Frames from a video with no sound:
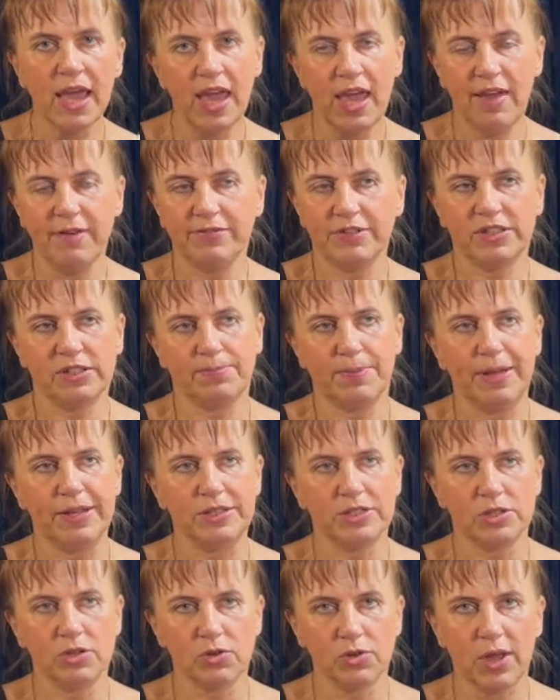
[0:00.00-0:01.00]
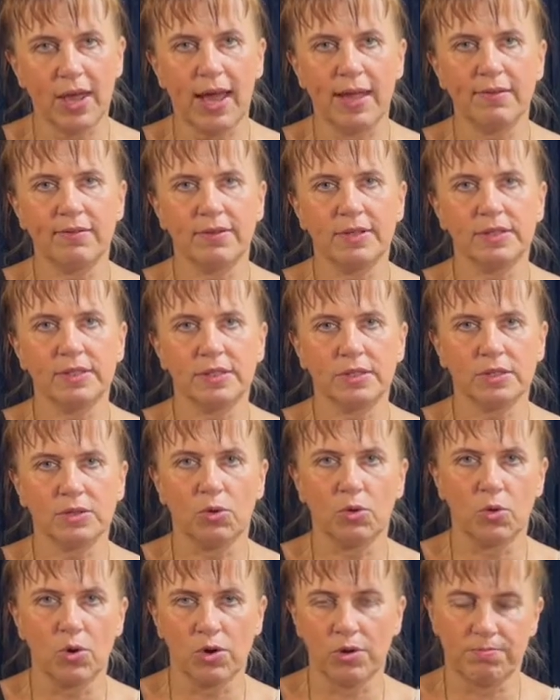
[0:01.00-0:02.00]
If it's painted on canvas
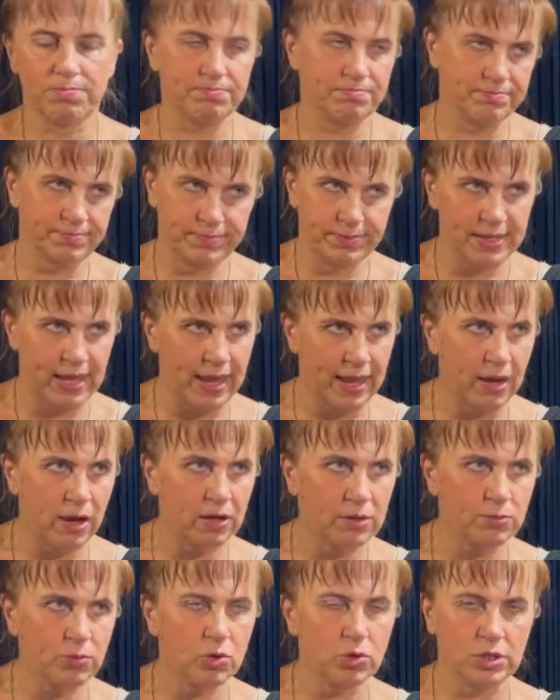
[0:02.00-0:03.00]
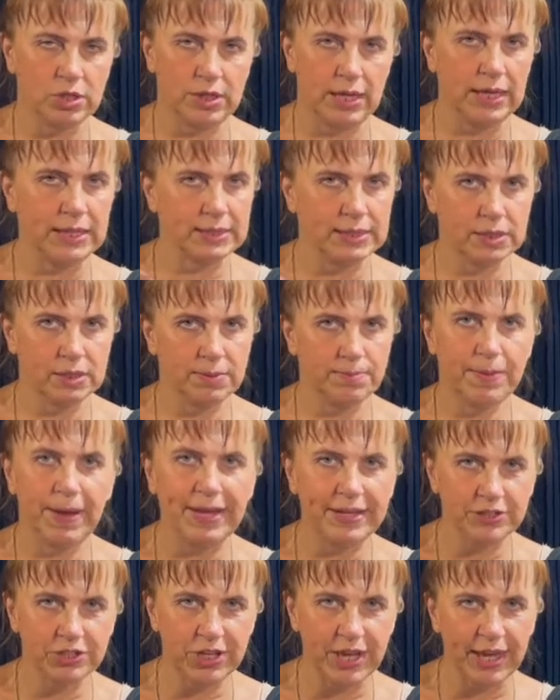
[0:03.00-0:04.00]
or say cardboard, it's
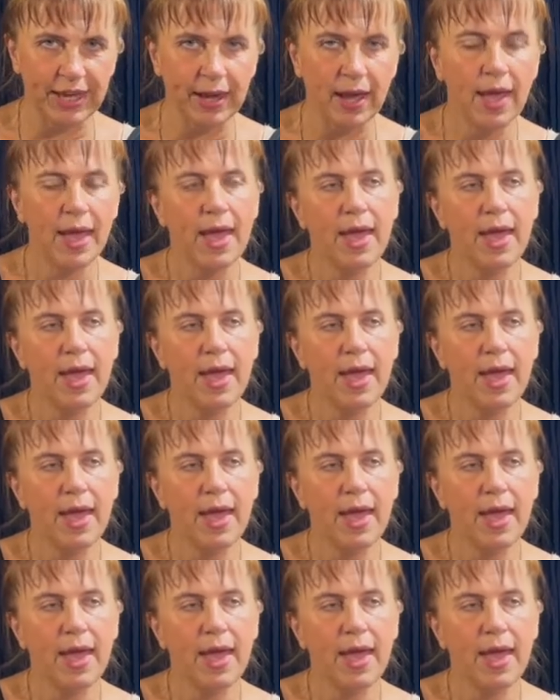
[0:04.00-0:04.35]
painting.